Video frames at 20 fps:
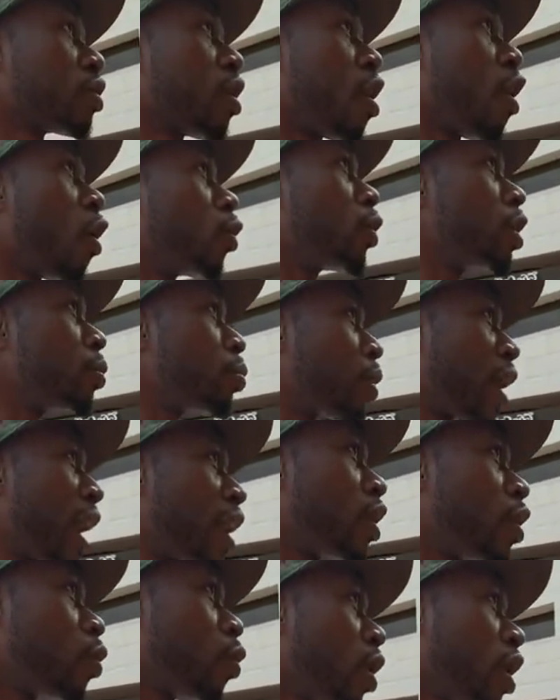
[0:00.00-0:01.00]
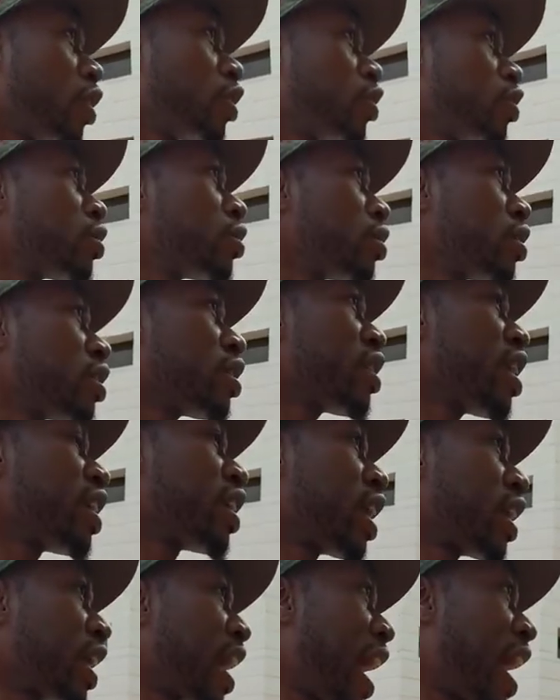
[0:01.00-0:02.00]
Only problem was in
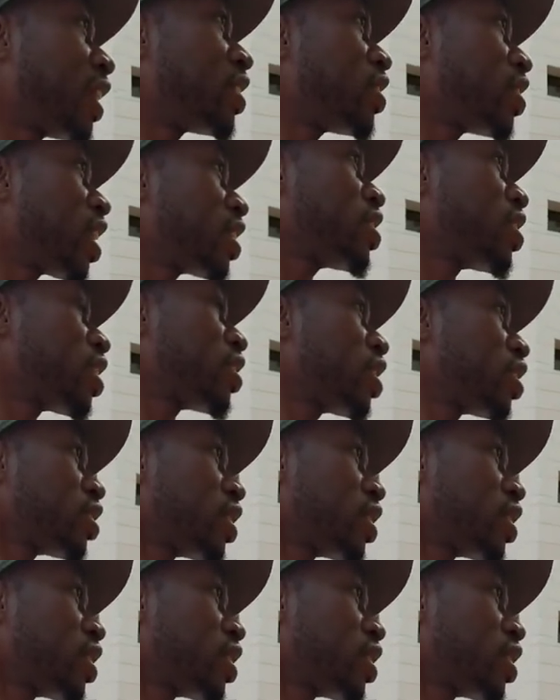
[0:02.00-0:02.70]
the context that there's